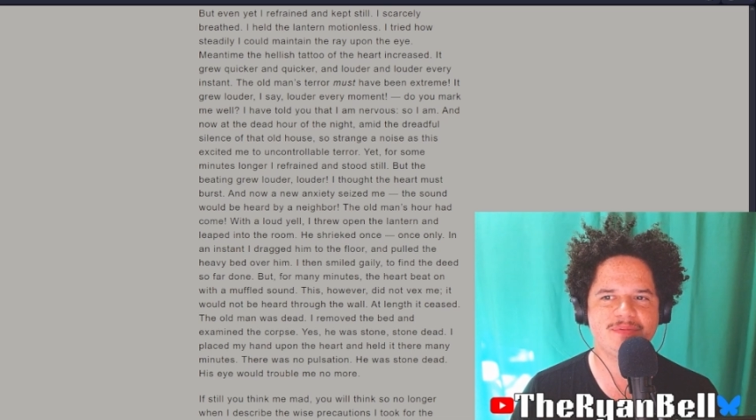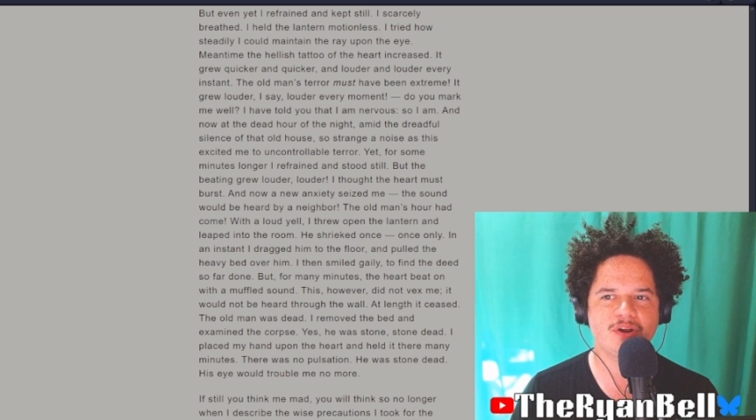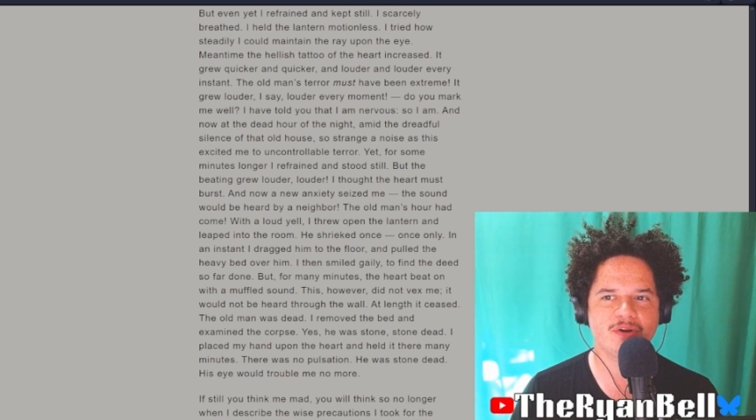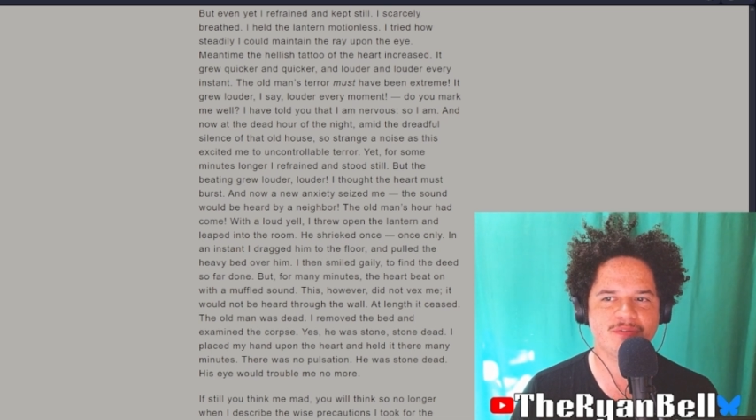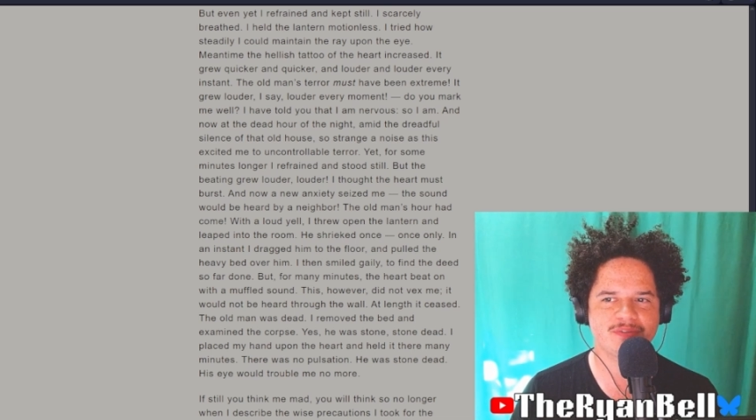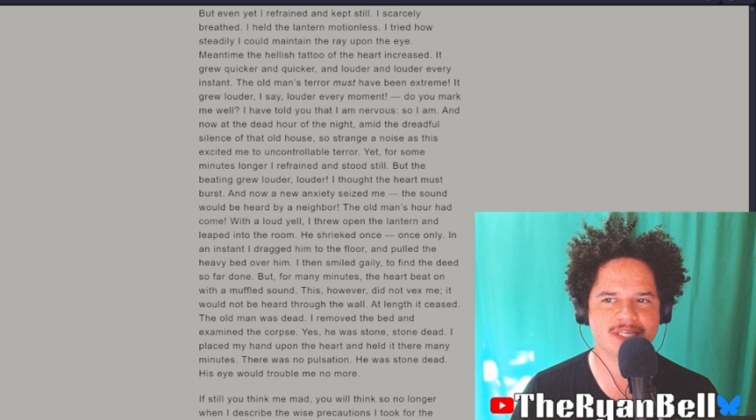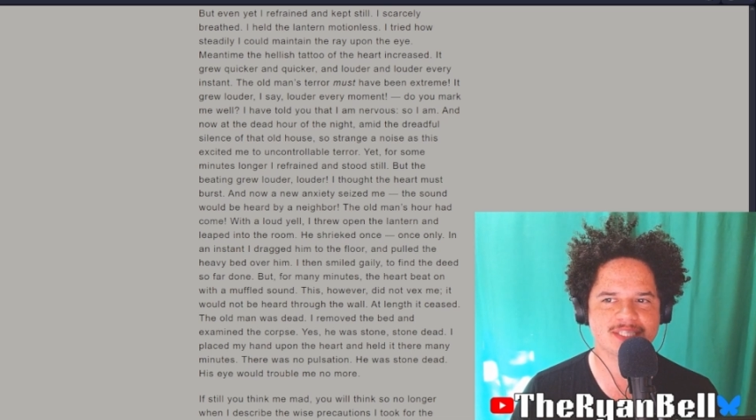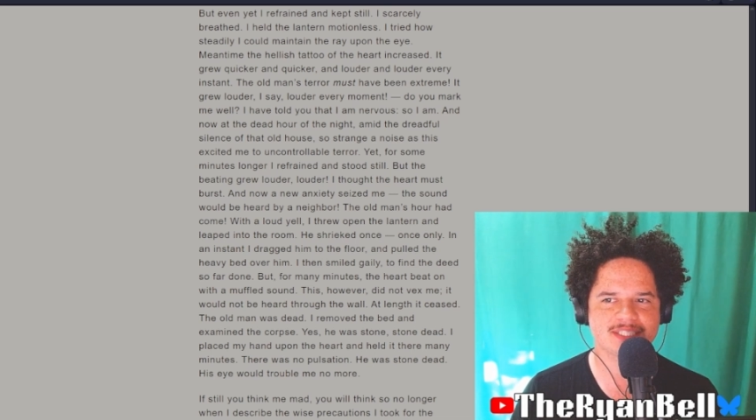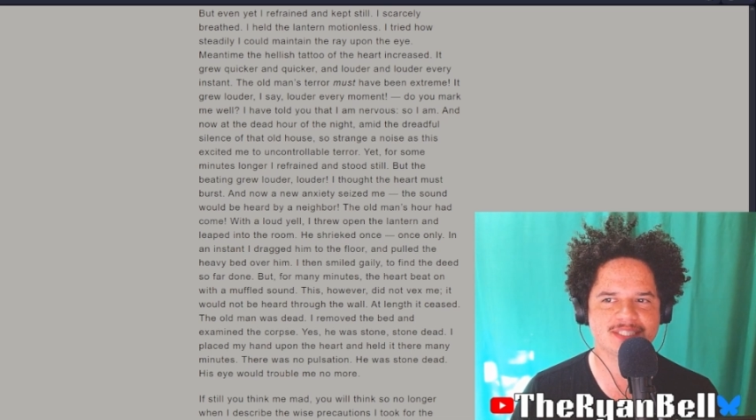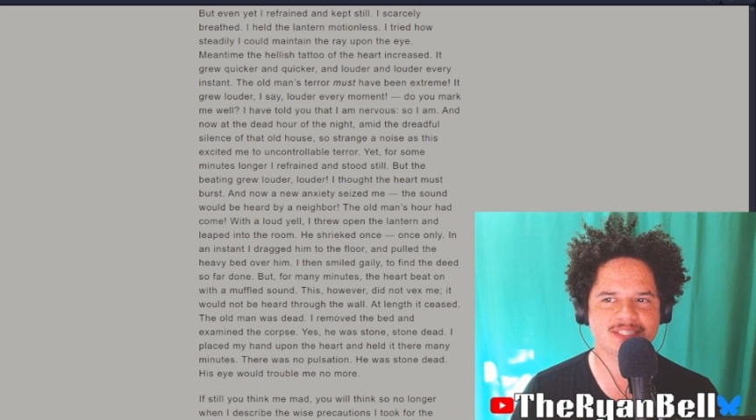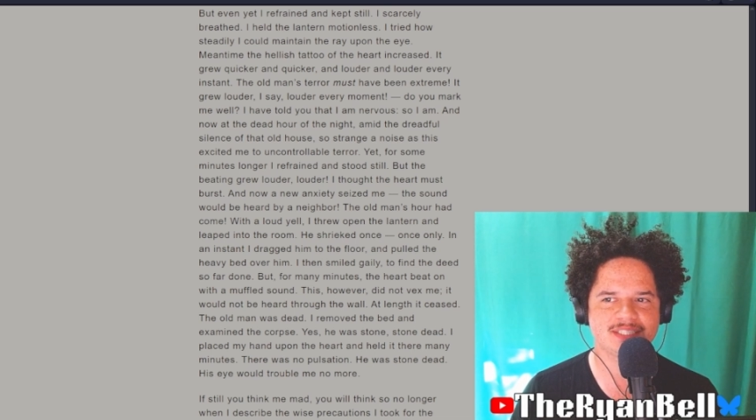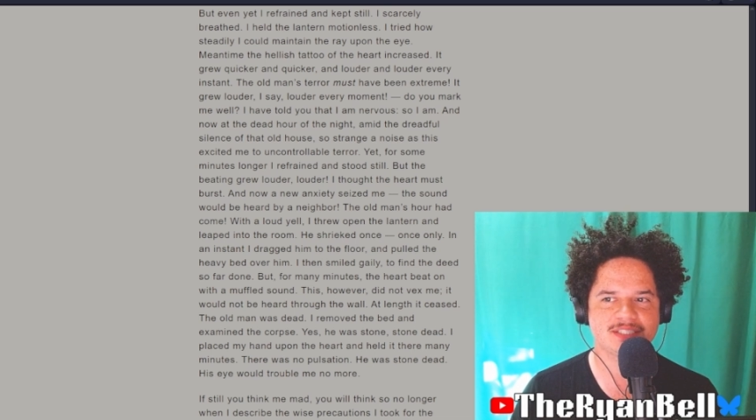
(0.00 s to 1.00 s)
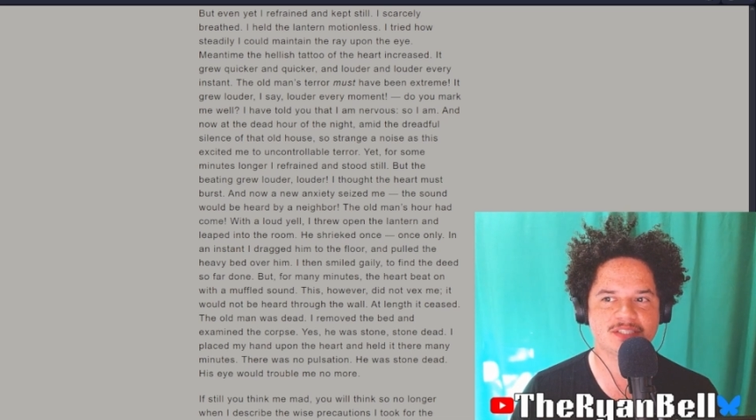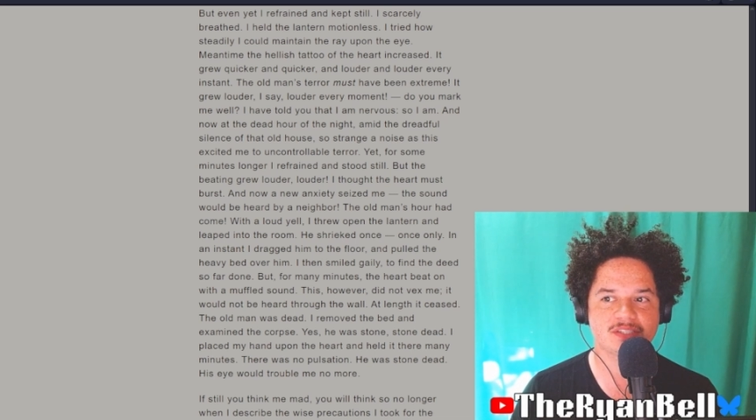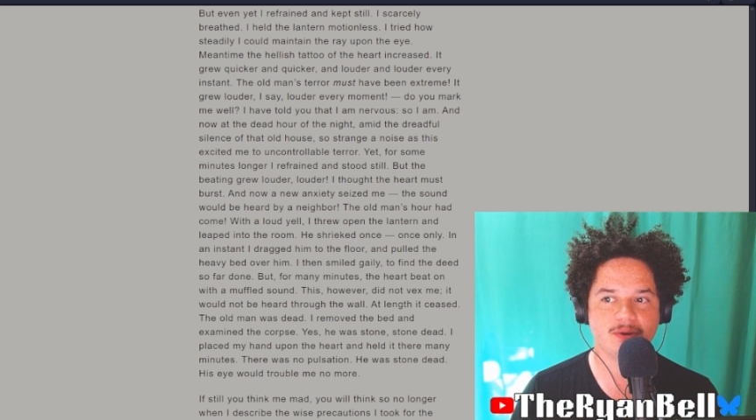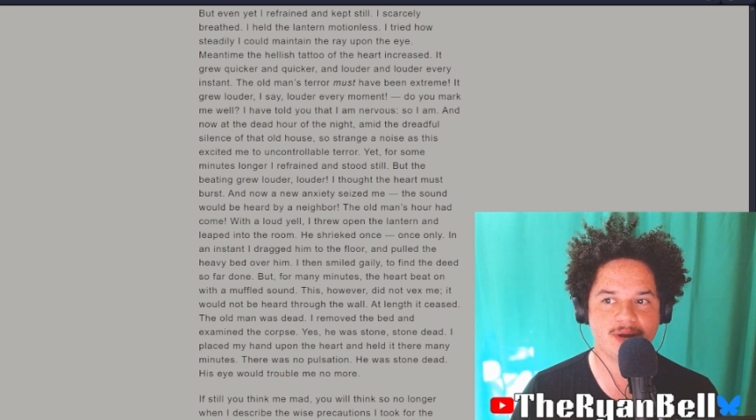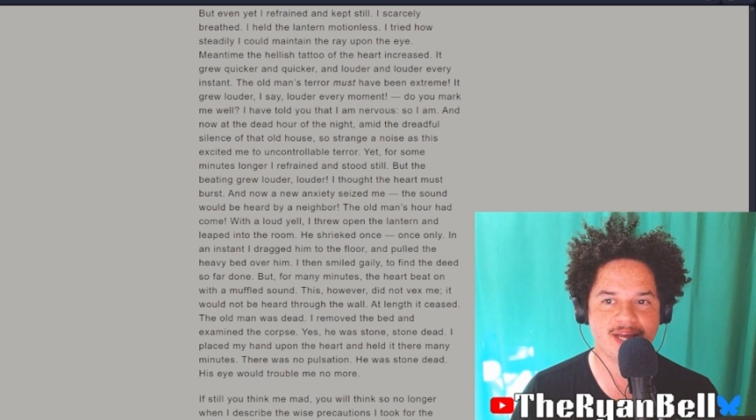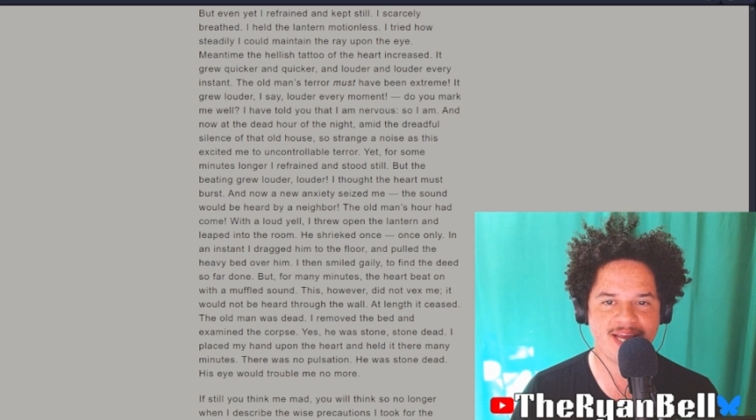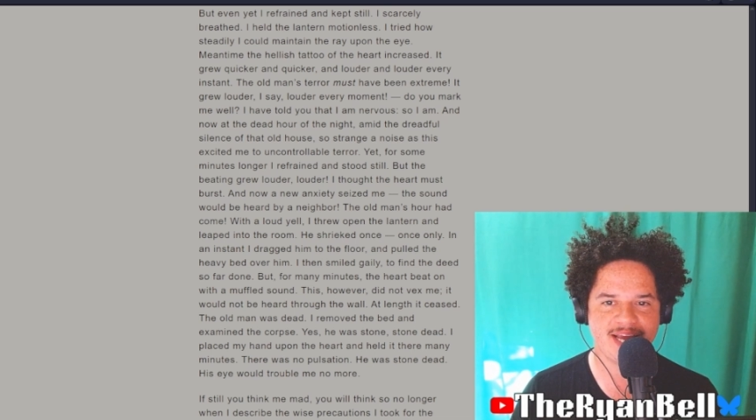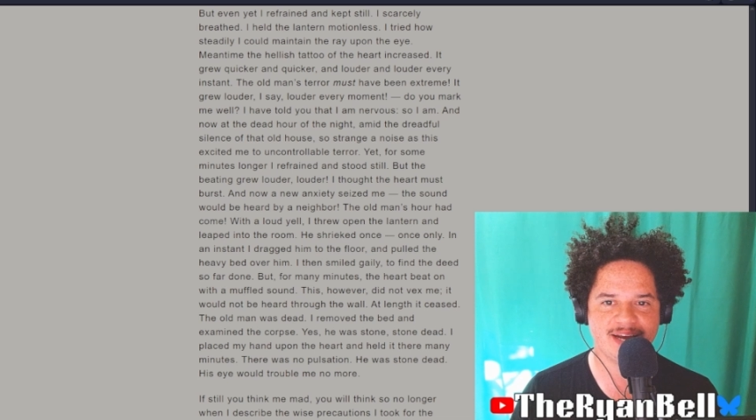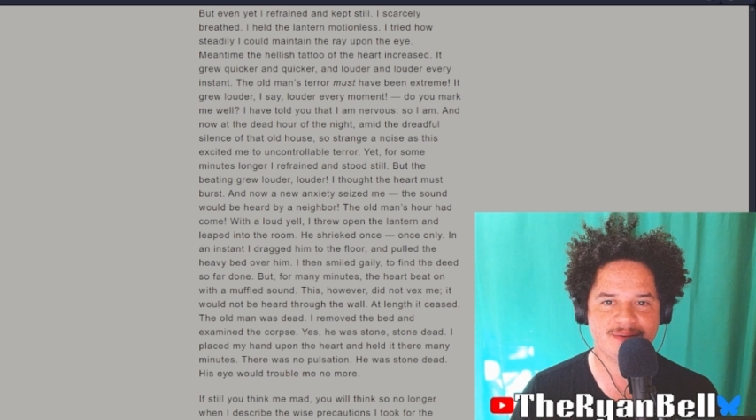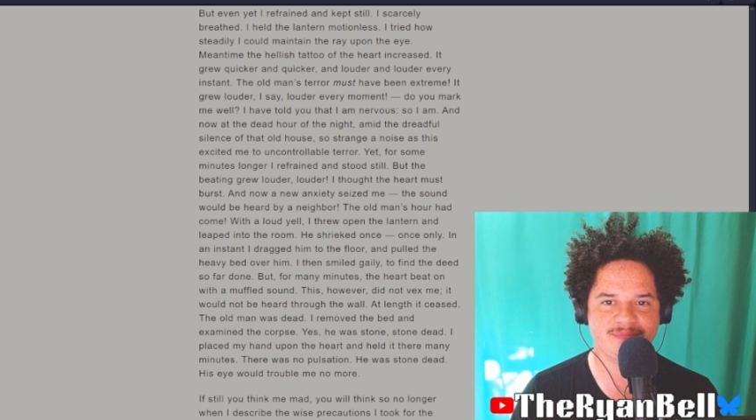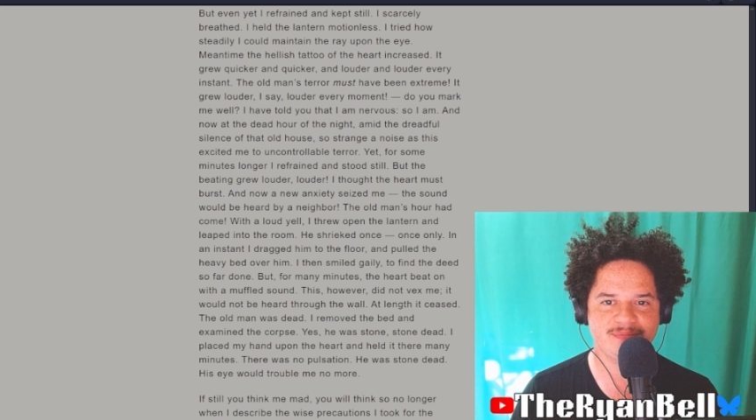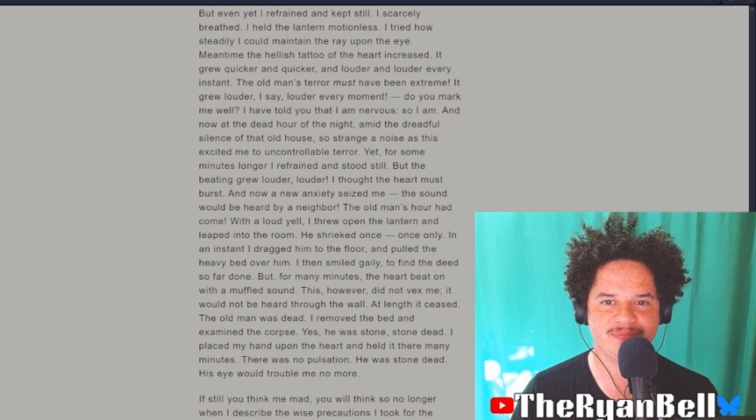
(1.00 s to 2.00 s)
nervous. So I am.